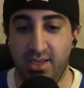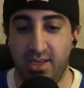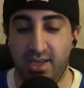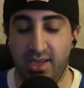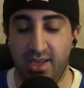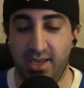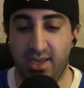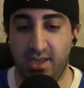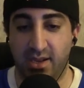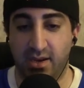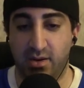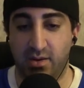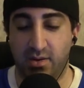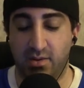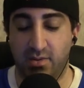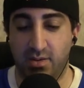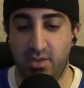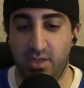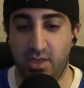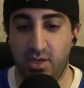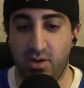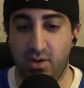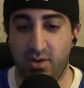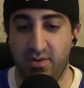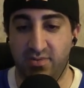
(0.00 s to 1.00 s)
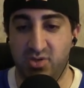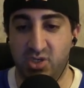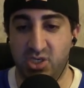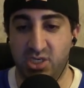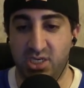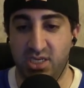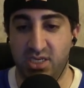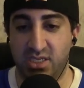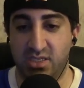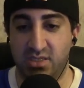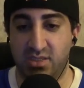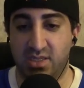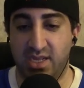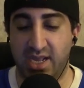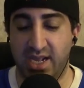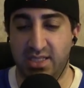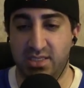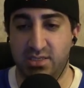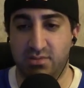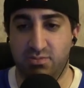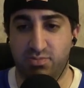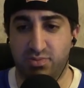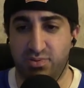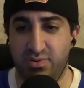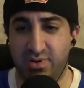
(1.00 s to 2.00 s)
And you know, if she
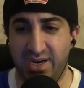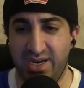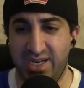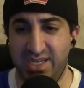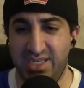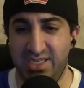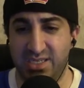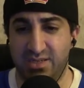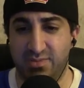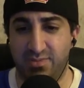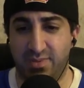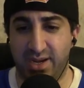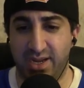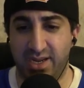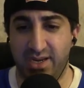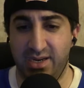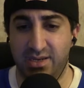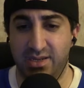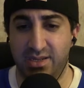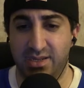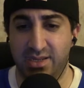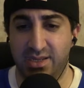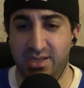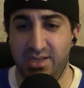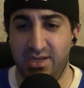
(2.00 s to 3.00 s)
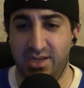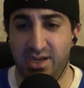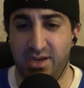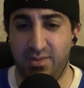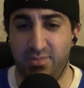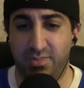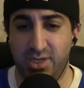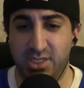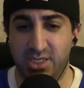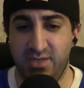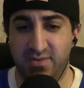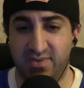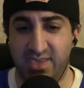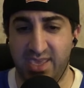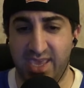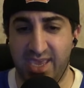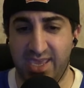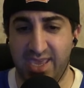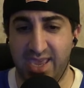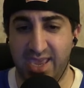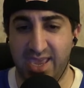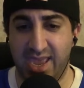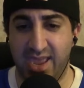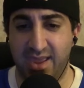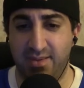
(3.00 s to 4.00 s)
gets praised by a bunch of
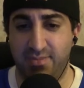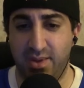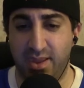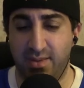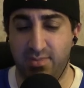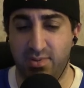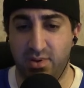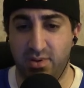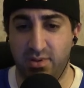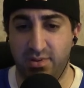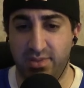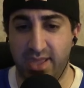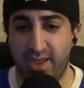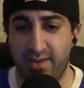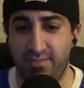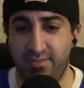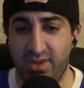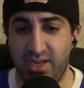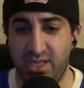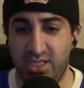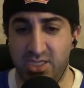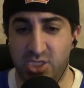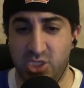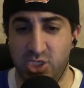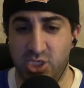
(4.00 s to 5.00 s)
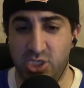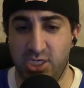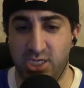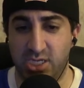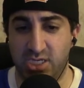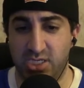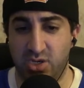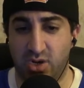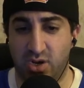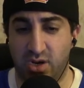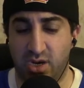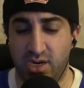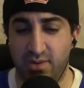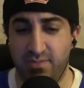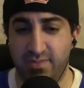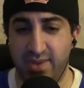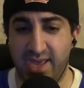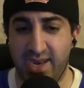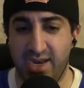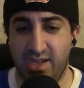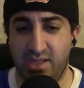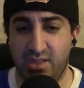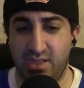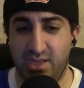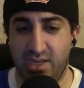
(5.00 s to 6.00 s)
KKA people, that means she's
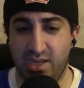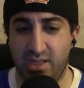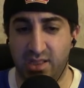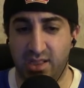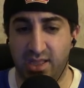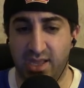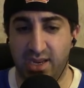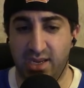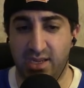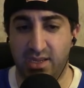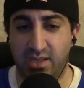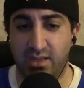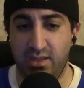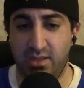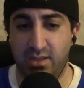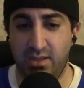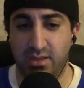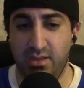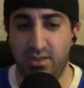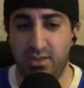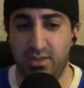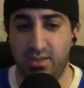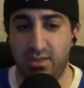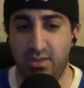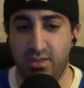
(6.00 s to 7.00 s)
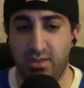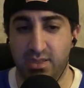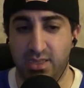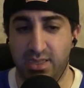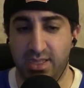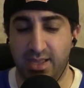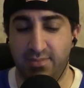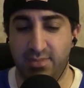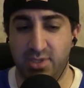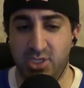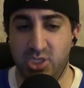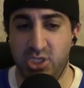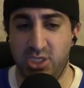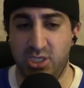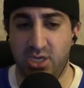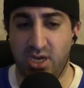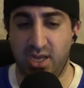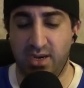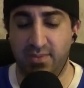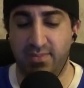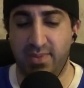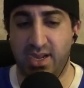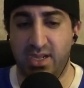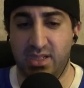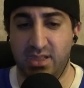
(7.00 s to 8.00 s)
automatically like that means she's
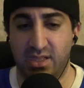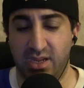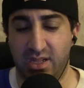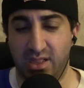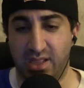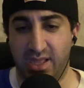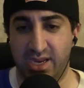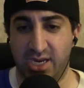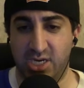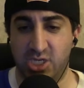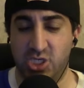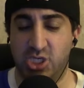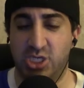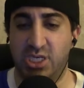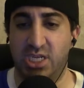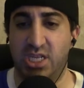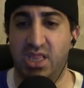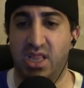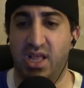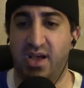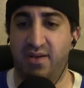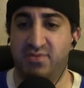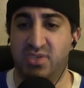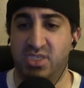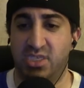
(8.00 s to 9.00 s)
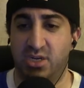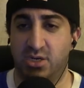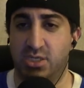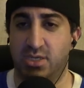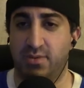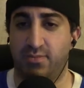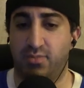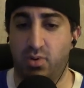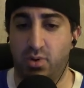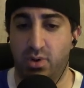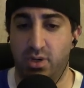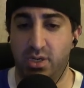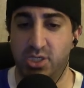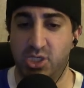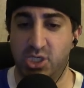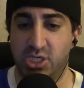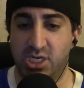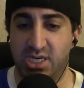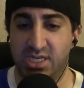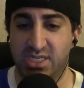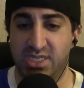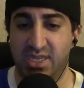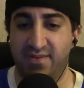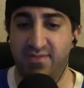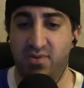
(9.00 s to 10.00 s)
automatically like she loves their support.
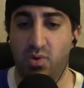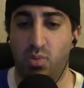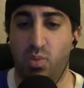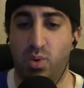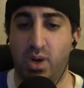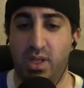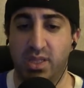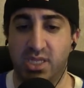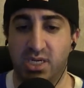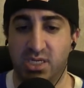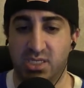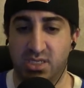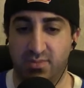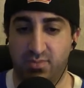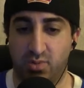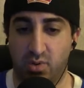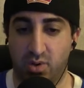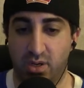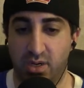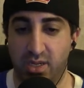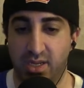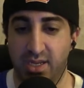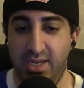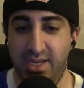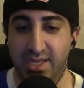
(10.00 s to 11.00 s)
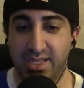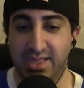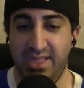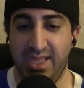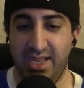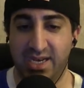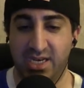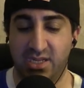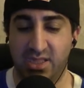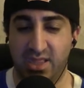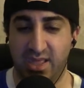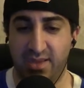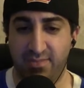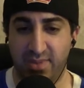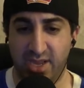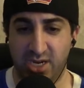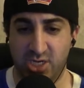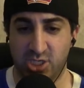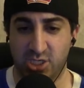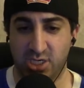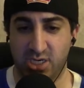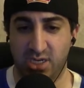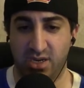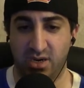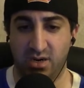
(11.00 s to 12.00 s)
She doesn't even want their support. They did they
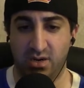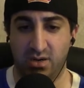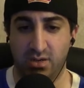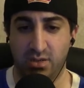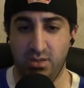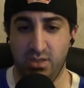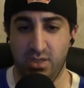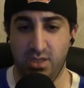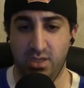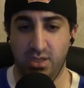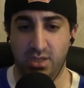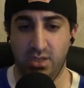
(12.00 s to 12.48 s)
mention here?